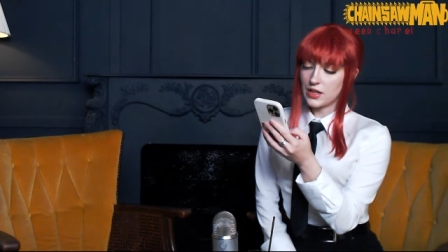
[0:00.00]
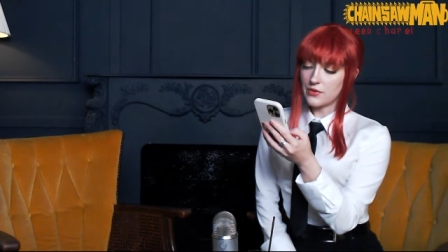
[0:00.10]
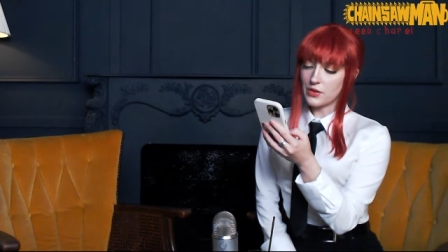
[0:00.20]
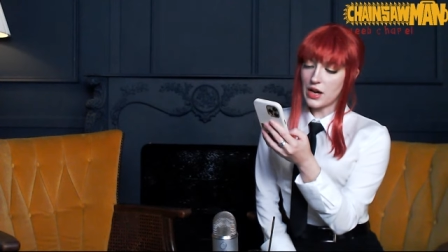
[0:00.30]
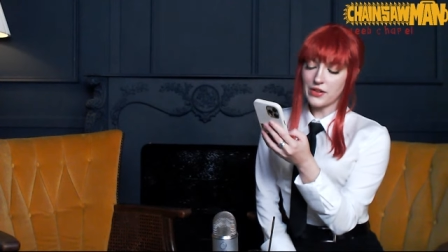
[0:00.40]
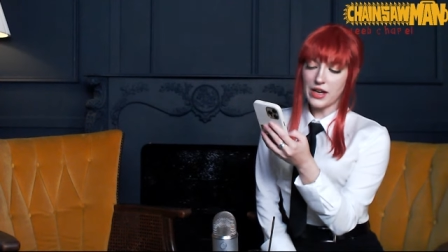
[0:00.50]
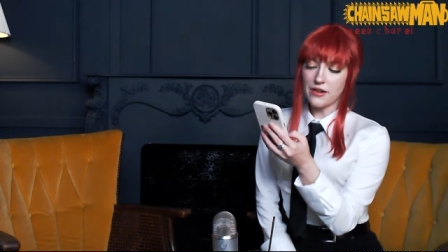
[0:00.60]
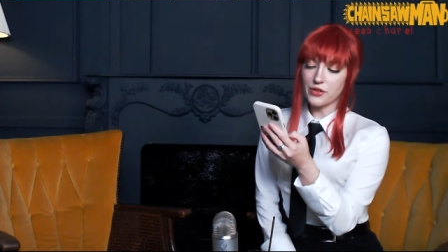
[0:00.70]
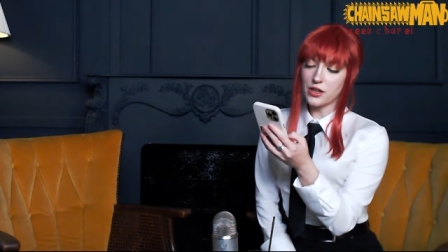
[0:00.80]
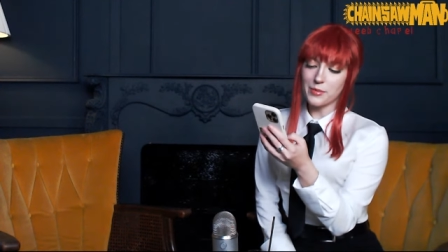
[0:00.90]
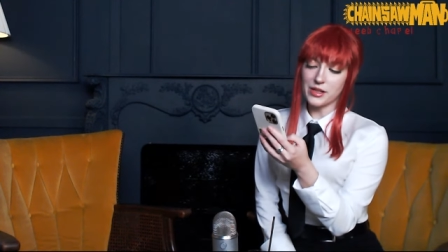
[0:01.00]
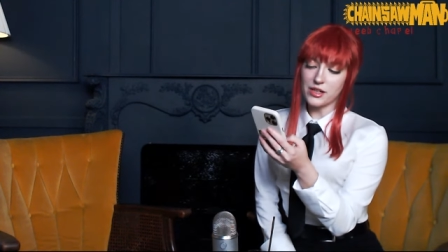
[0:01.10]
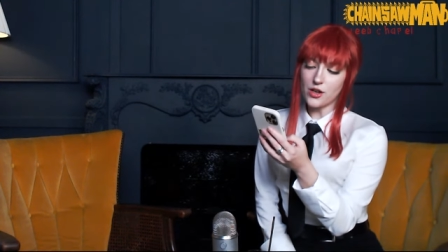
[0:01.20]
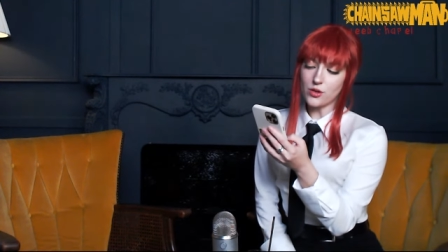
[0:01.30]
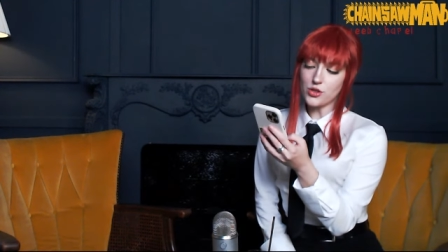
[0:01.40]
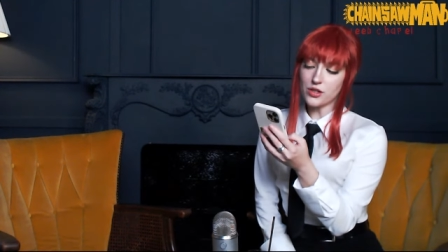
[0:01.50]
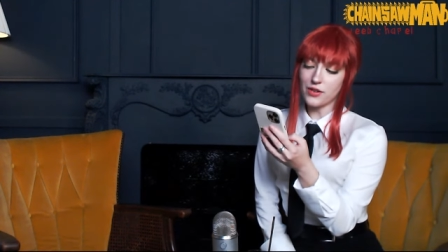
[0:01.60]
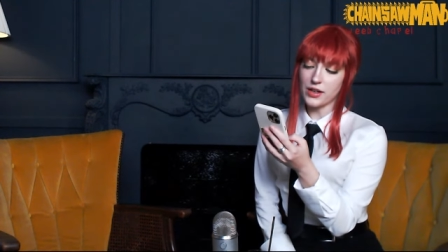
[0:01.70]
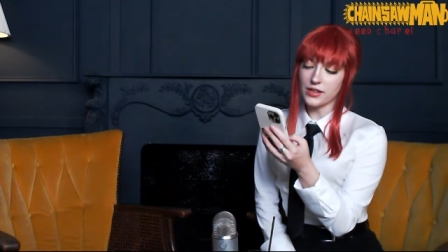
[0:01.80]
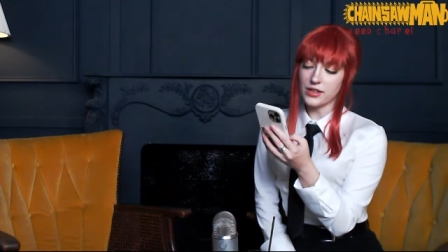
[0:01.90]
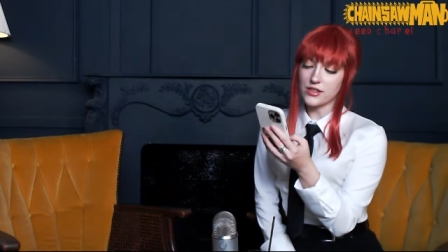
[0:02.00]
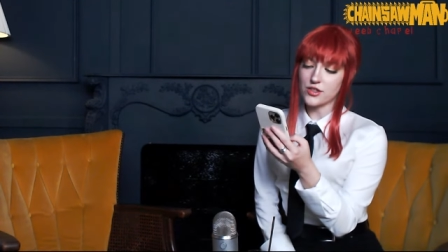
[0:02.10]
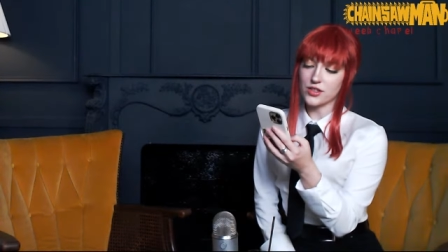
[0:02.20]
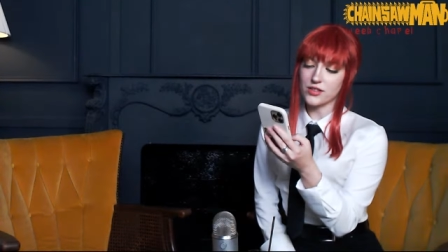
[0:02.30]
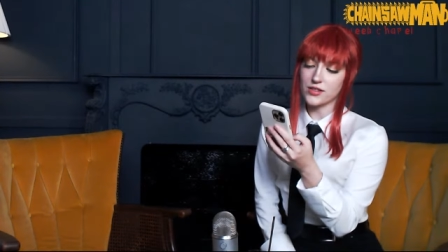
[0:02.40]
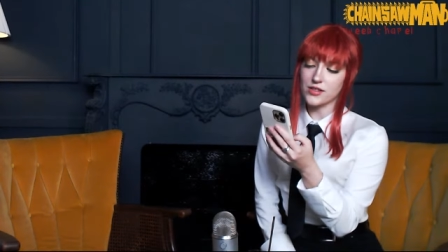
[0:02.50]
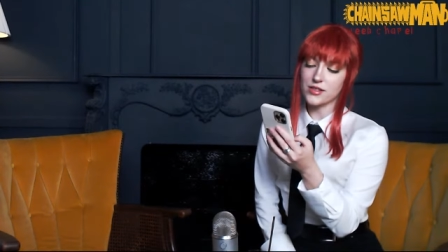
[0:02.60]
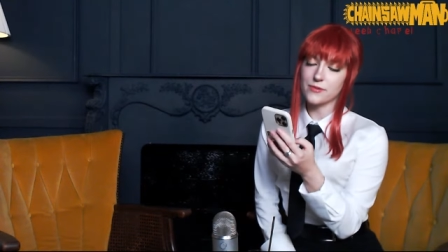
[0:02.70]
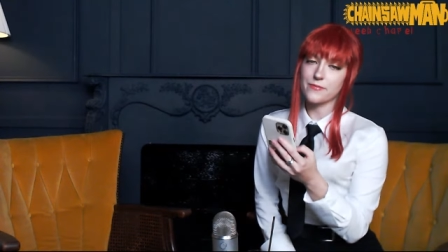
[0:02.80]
Never have I ever committed OSHA violations.